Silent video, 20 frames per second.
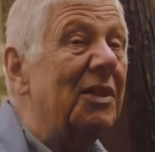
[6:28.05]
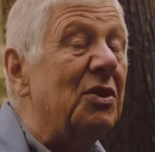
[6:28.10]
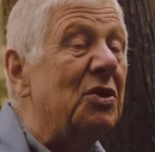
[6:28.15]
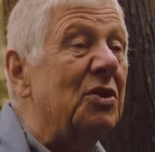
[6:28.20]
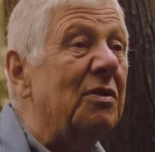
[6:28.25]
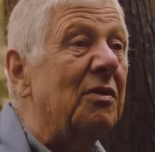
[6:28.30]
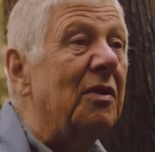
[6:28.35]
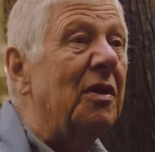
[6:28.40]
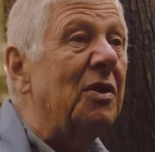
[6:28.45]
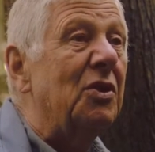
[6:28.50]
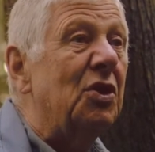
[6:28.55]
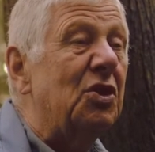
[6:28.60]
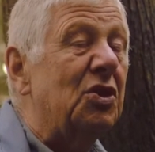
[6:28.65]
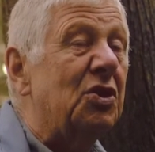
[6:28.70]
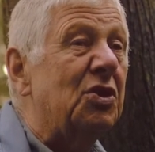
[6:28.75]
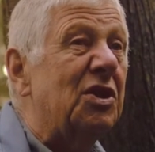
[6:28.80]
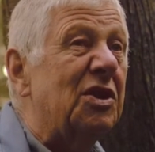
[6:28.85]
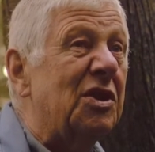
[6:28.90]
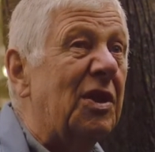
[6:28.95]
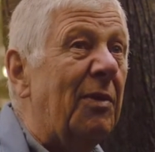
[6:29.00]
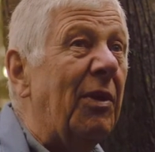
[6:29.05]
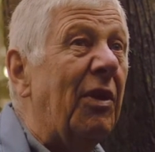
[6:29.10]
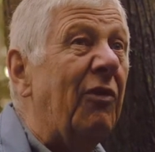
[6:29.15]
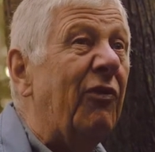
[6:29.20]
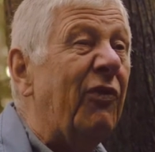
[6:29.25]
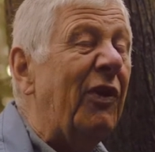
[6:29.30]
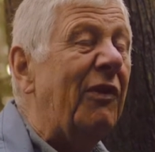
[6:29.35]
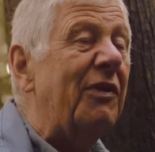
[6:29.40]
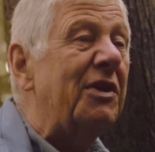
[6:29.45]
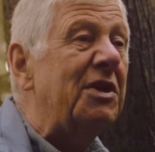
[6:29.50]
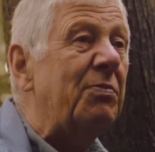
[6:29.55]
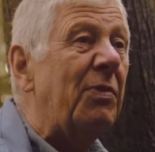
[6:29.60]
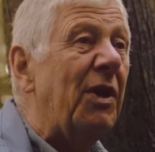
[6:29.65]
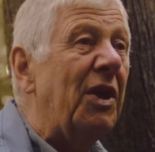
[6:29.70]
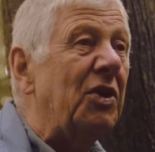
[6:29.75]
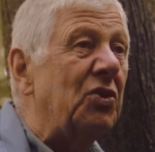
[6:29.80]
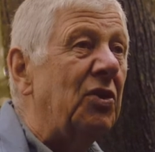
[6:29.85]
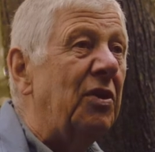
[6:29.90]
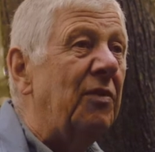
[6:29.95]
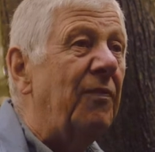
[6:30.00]
is something very
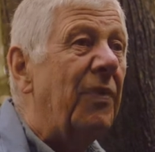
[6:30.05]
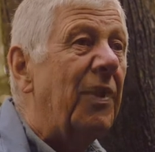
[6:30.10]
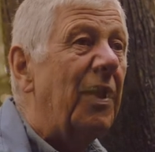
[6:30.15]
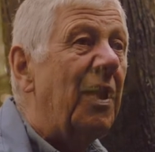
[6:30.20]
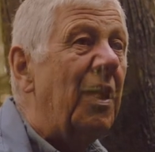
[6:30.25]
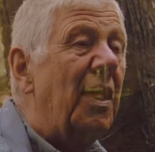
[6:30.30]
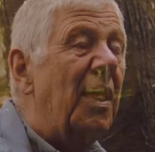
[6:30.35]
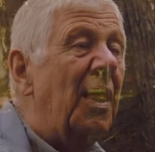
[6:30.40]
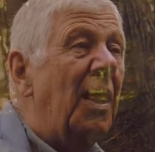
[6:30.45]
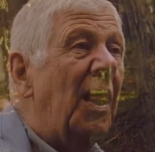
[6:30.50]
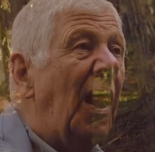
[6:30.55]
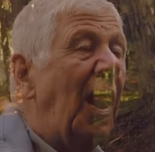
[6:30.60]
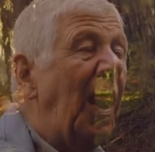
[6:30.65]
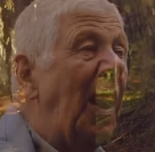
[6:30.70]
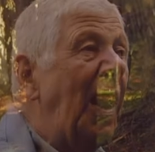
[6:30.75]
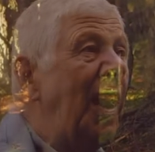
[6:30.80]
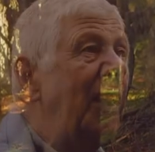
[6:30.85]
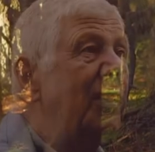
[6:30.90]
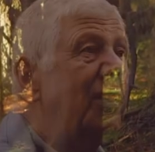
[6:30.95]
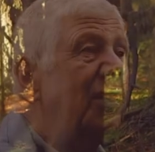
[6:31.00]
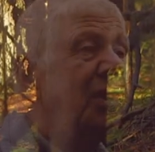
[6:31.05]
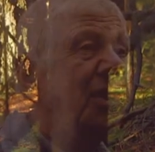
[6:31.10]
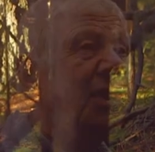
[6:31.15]
special, and